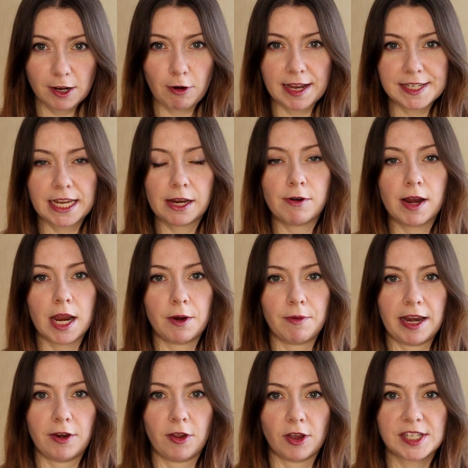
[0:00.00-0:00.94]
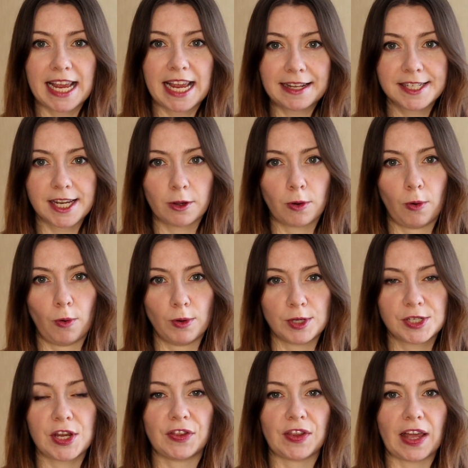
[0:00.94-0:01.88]
criteria in your CELTA
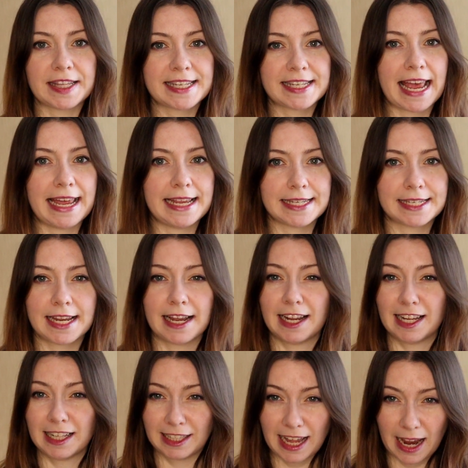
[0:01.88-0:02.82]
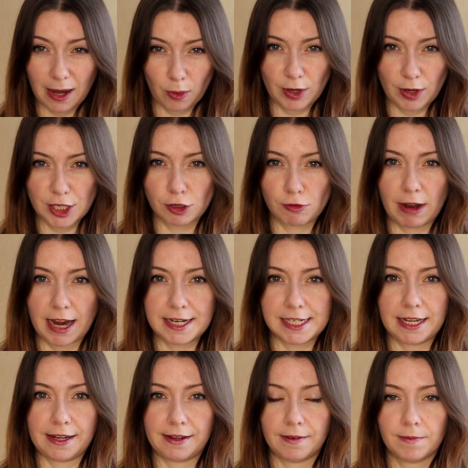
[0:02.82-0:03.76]
course that says language
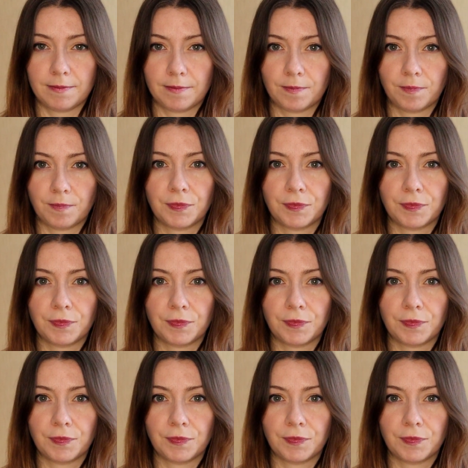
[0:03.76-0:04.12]
grading.